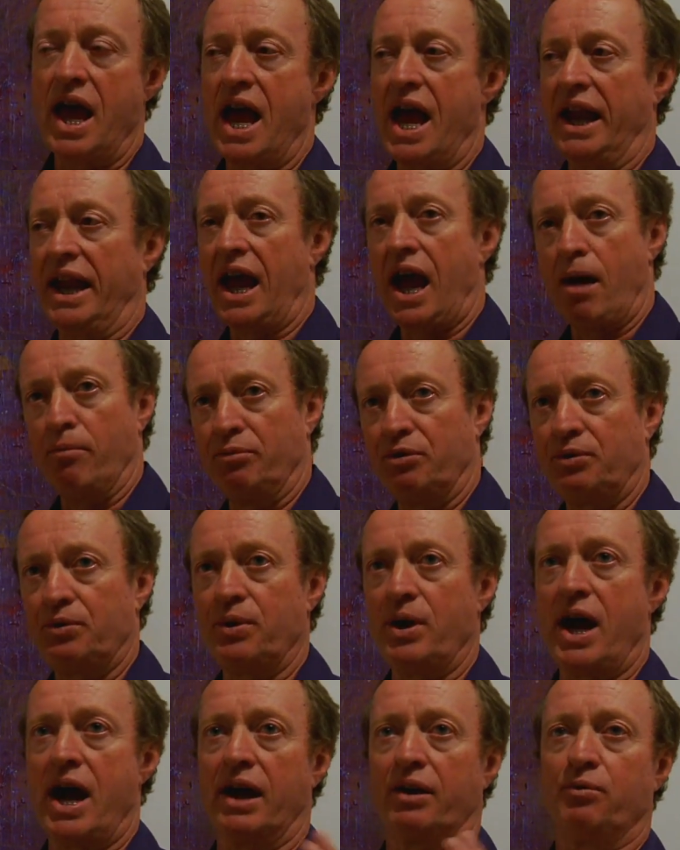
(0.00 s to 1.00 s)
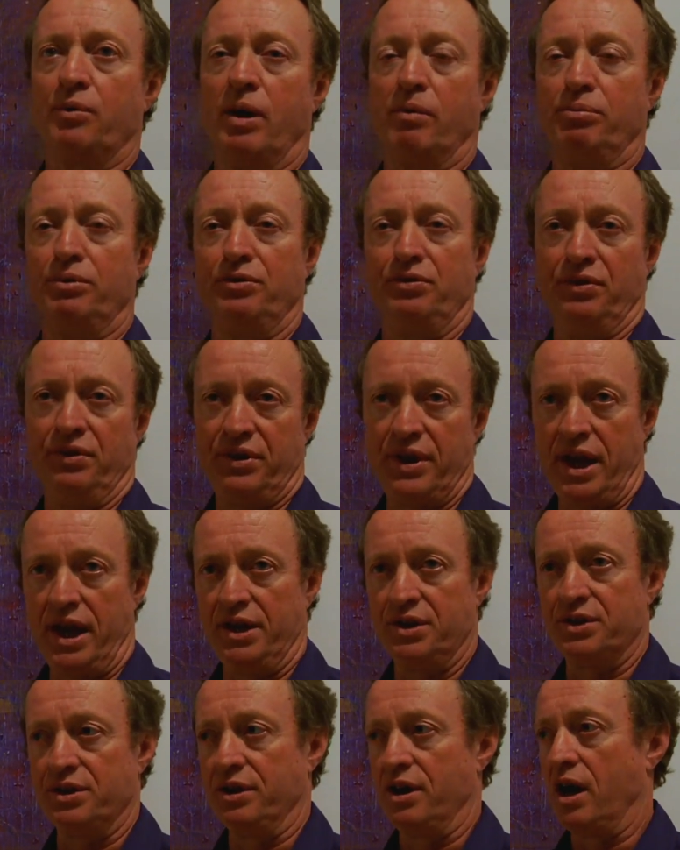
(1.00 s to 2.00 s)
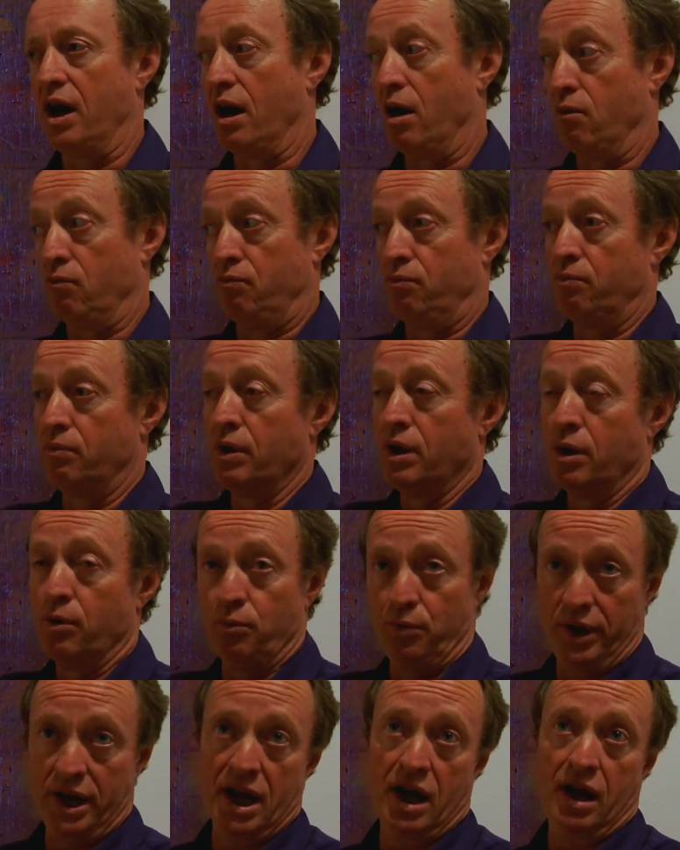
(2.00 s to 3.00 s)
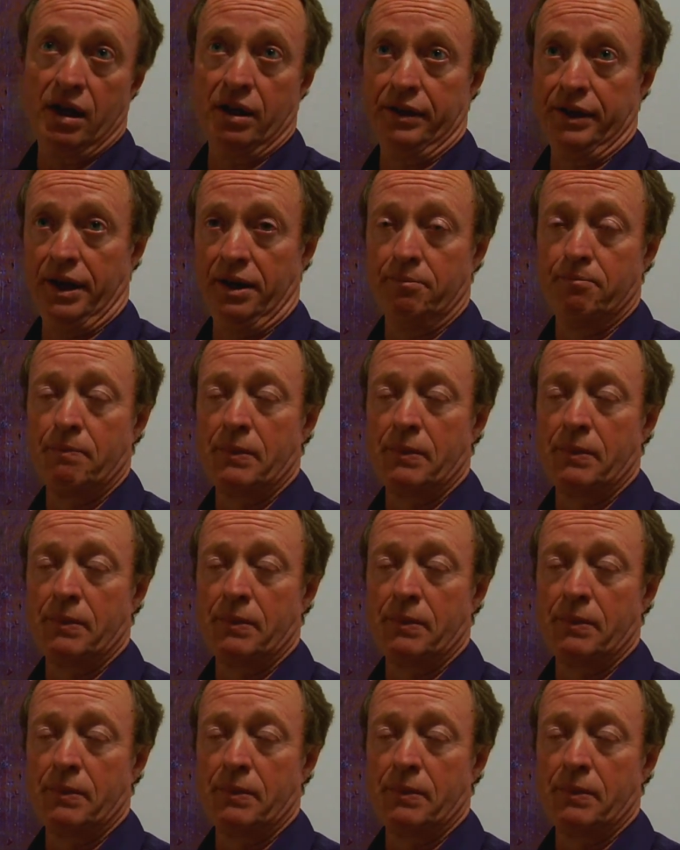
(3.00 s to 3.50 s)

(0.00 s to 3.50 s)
an abstract representation of reality.